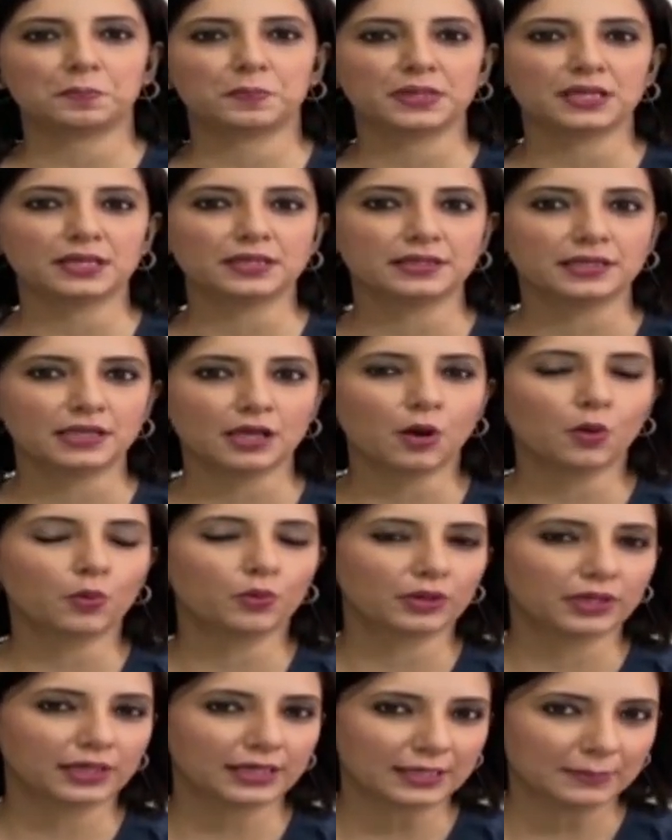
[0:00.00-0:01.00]
cannot be
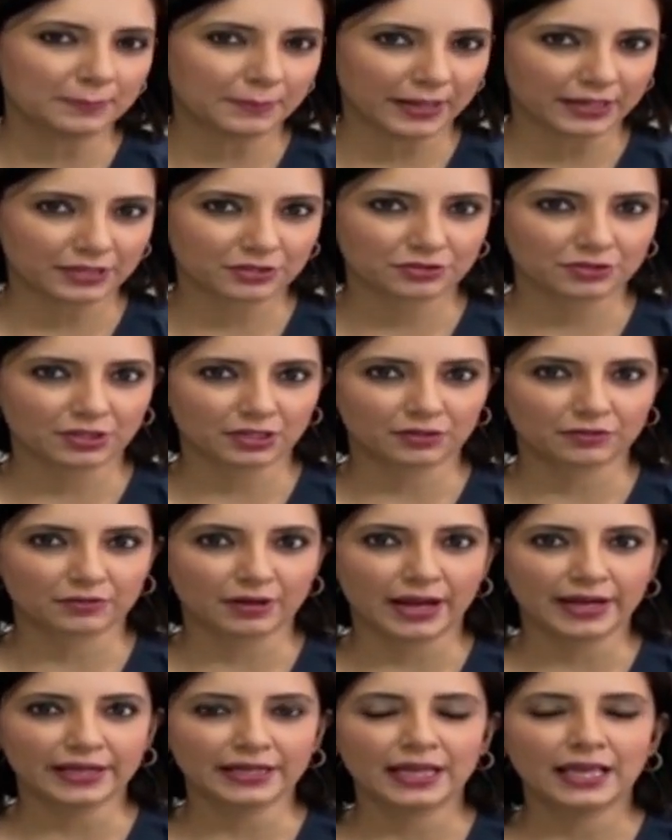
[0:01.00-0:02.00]
the only
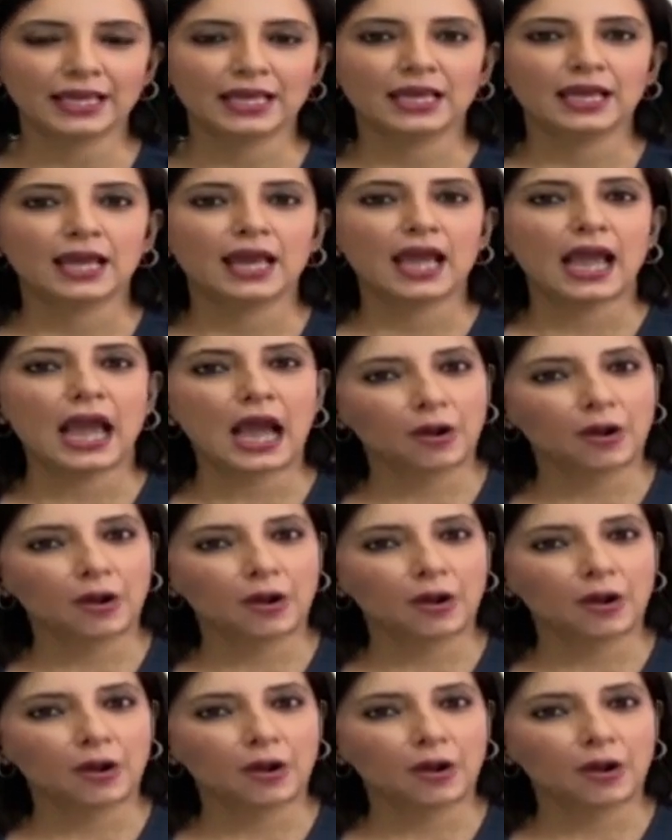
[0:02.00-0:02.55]
metric, right?